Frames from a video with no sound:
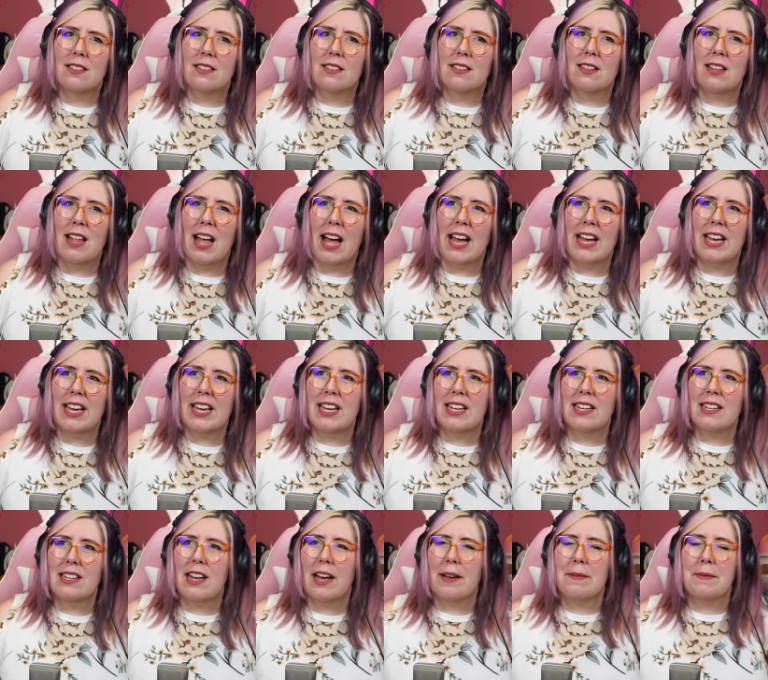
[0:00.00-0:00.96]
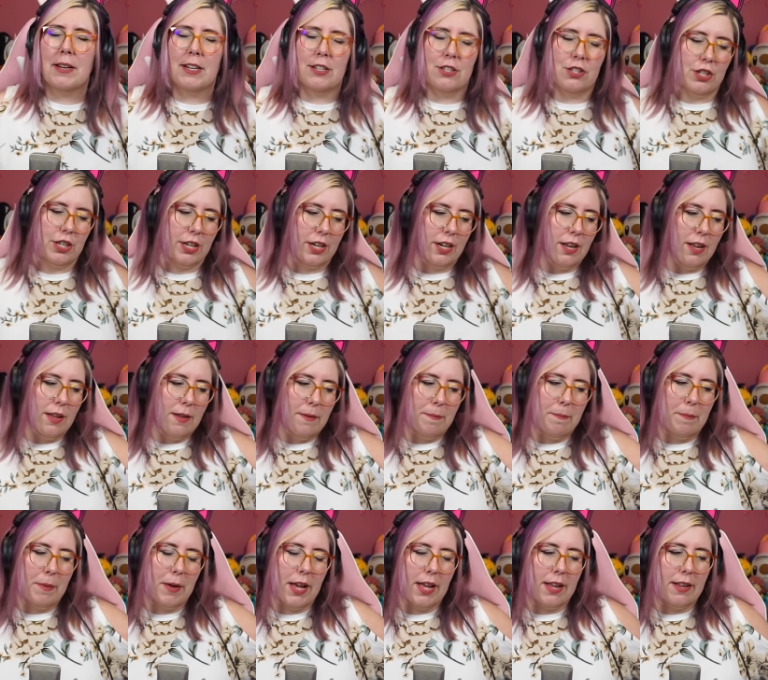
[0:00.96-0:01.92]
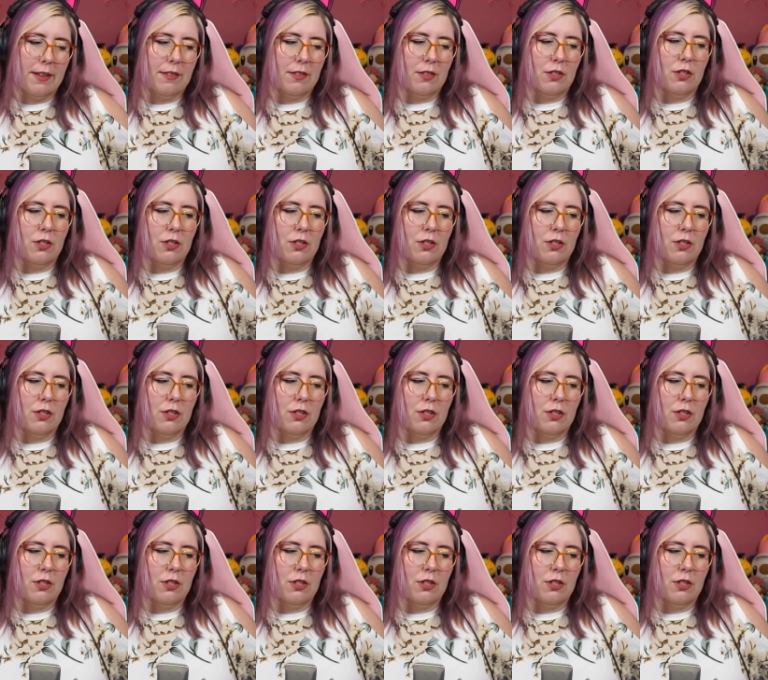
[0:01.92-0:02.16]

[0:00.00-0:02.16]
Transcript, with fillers: Lion? I'm not sure. But